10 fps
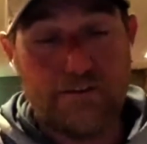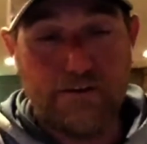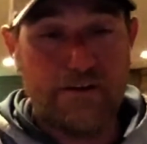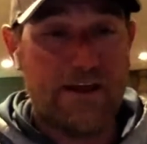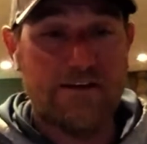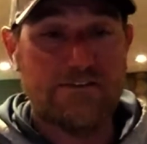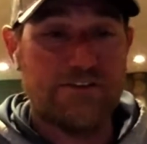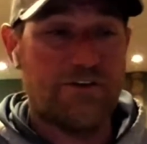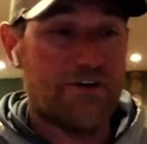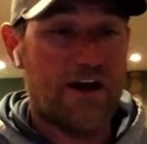It has,
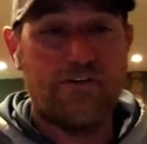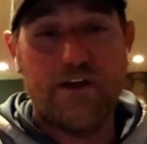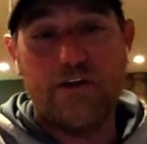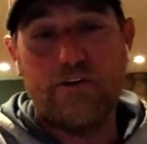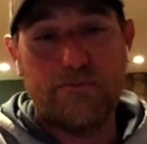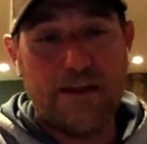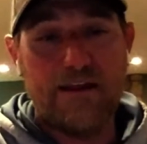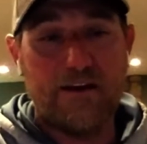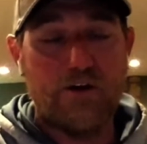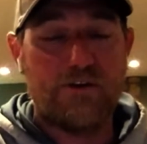now they're made.
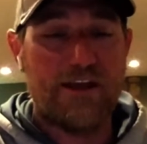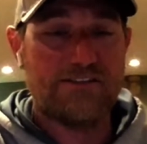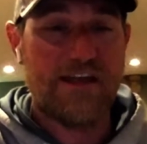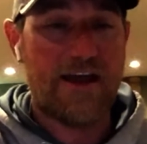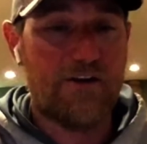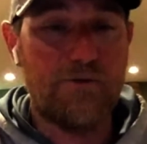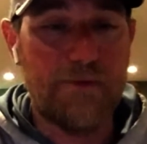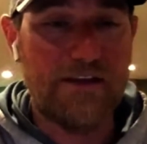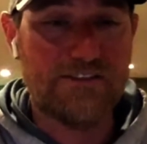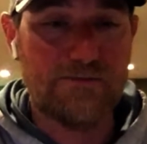Outcast Tackle makes them,